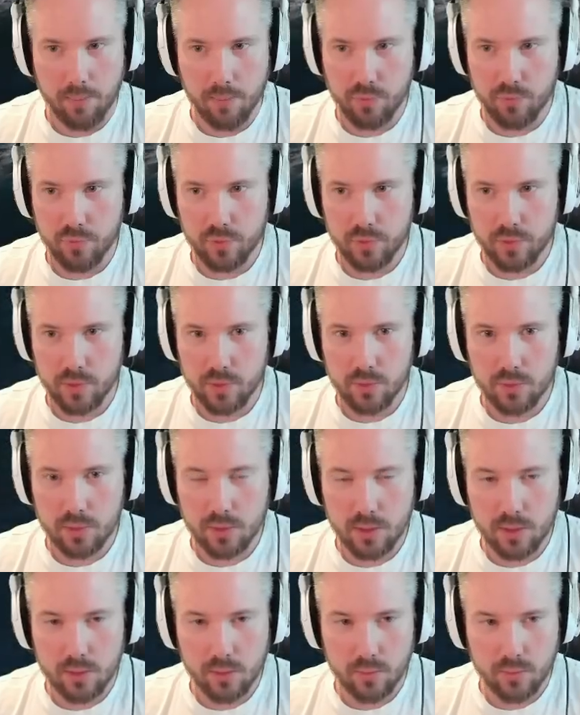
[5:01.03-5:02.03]
for the
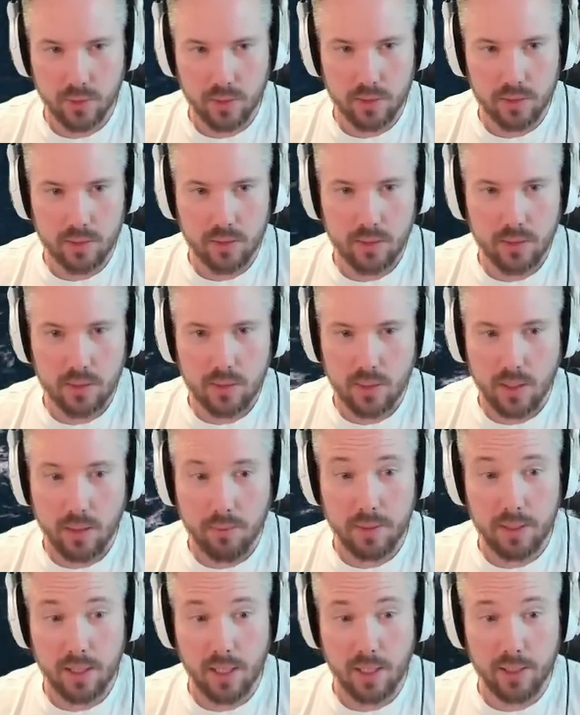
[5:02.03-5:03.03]
Jutland or what? I
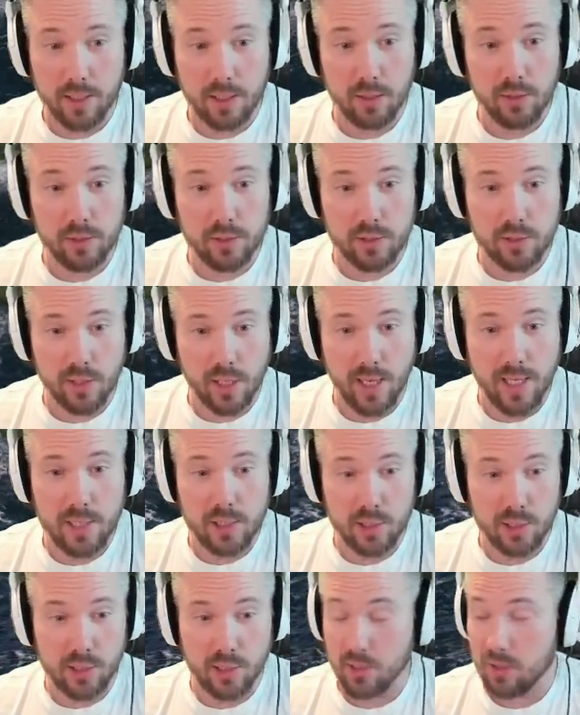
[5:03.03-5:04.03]
mean, I
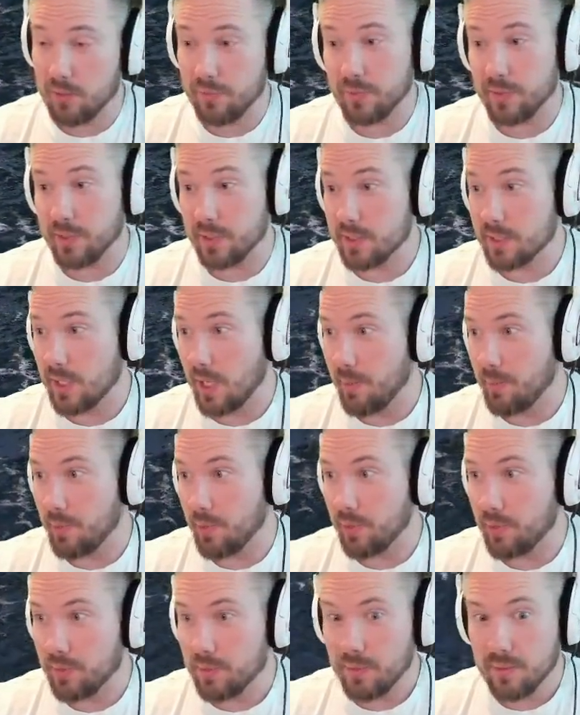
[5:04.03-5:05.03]
actually love this camo.
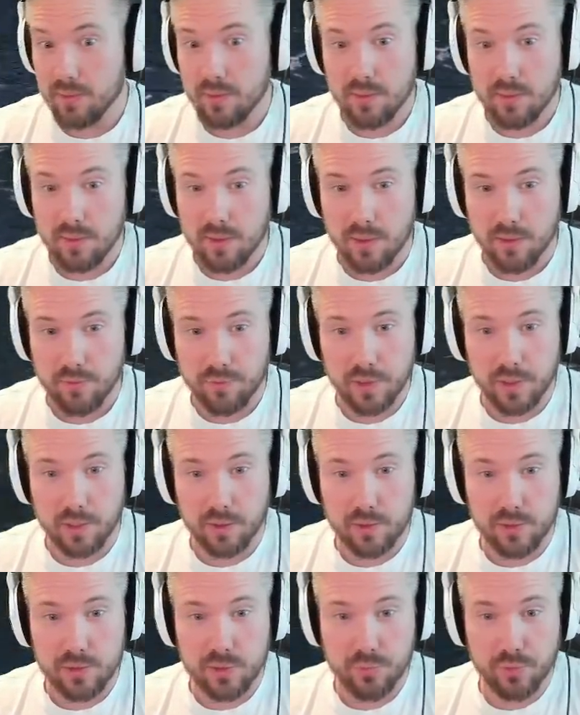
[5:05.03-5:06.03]
I think it
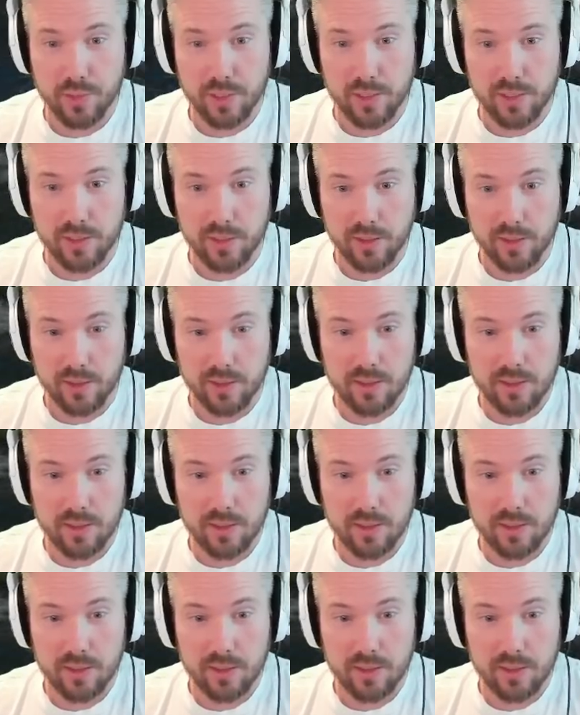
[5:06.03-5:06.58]
looks really good.